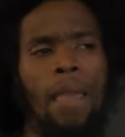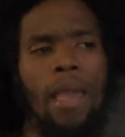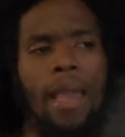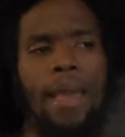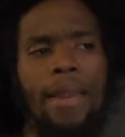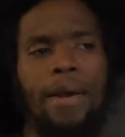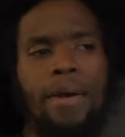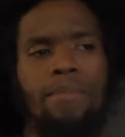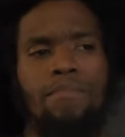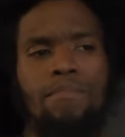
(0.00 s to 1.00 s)
And
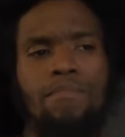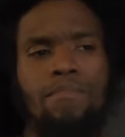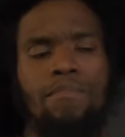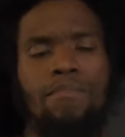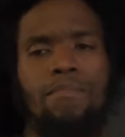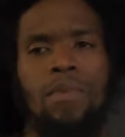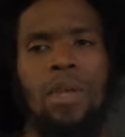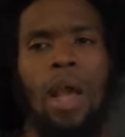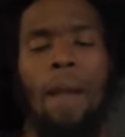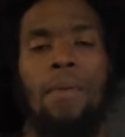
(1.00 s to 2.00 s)
um,
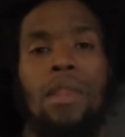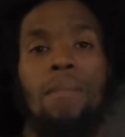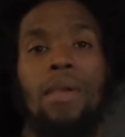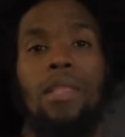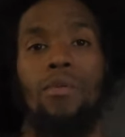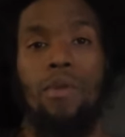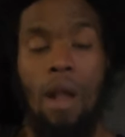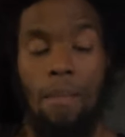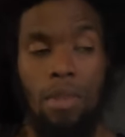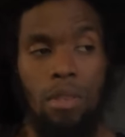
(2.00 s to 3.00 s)
I'm gonna make the
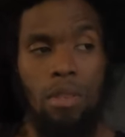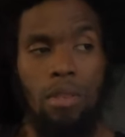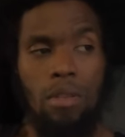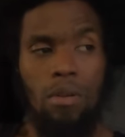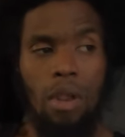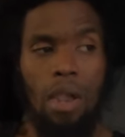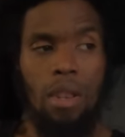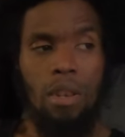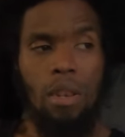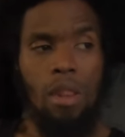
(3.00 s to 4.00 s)
ramen, right?